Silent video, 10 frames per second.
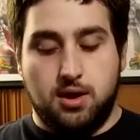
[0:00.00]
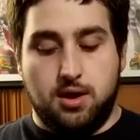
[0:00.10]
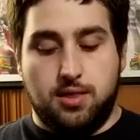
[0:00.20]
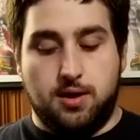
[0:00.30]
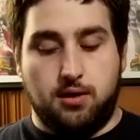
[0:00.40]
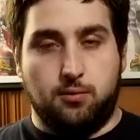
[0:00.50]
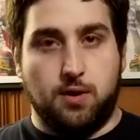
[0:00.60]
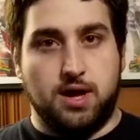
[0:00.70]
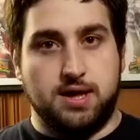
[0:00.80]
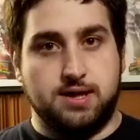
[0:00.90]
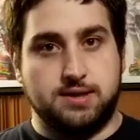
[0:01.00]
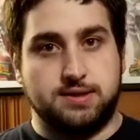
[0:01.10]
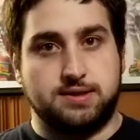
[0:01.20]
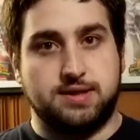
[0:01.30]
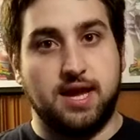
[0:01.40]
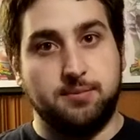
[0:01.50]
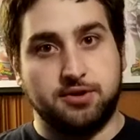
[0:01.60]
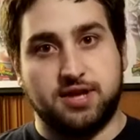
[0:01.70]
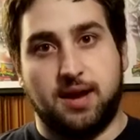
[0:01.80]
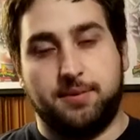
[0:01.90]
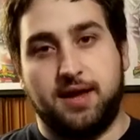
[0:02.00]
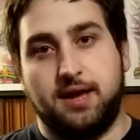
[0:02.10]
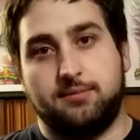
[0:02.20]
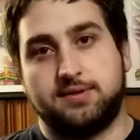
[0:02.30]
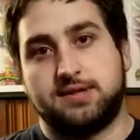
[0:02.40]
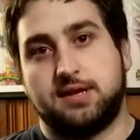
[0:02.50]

There was tabletop games.